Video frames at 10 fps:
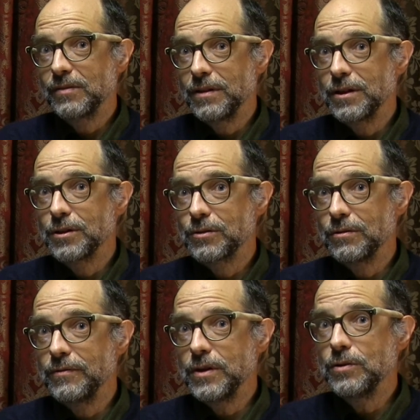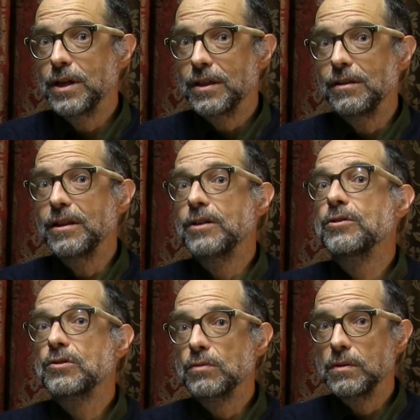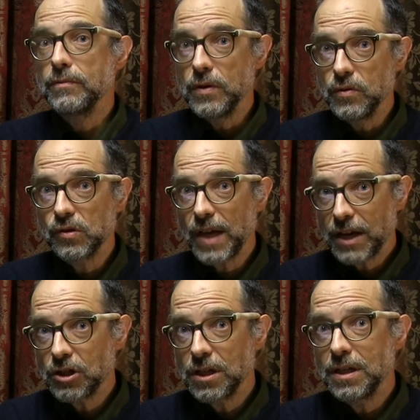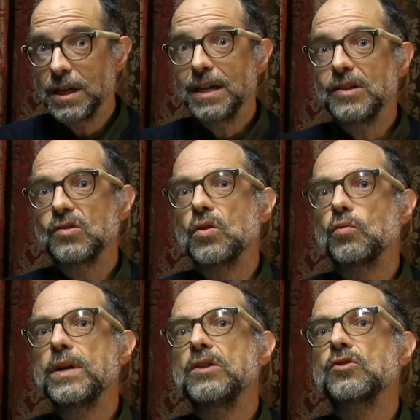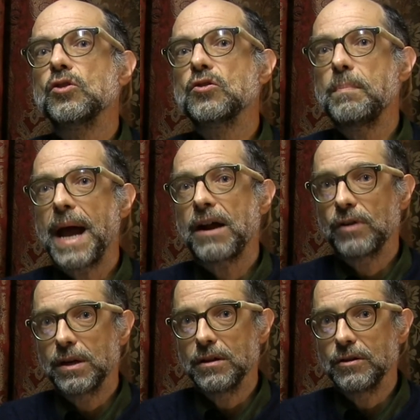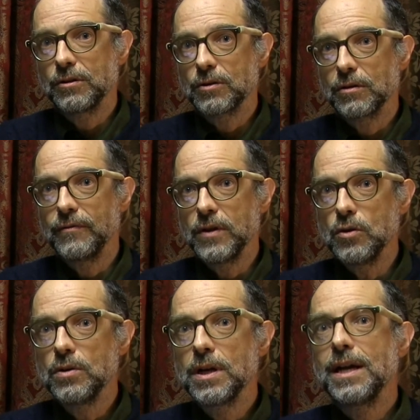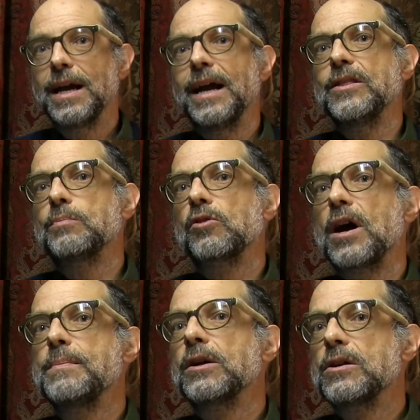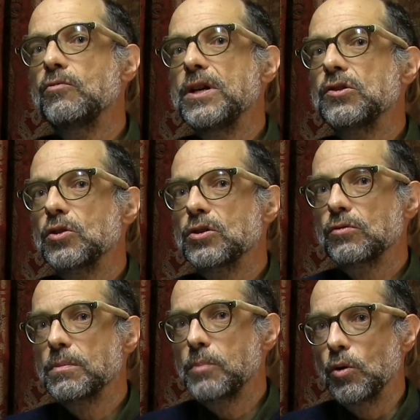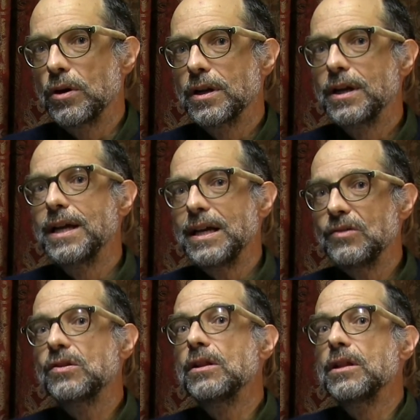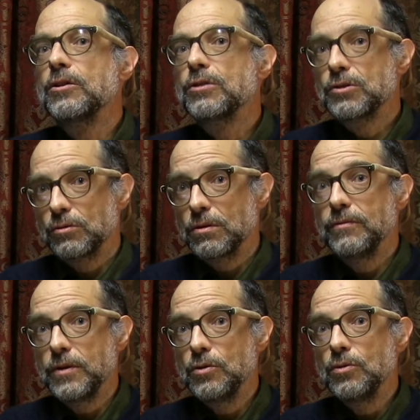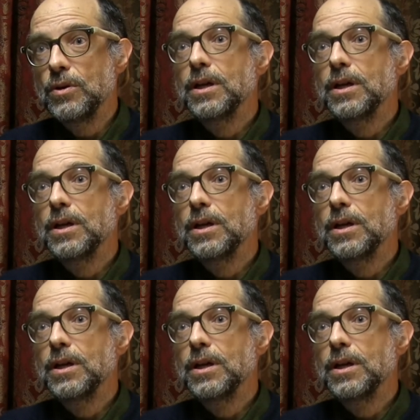of literature review. The literature review section is the research background literature review, and the primary research report is the literature review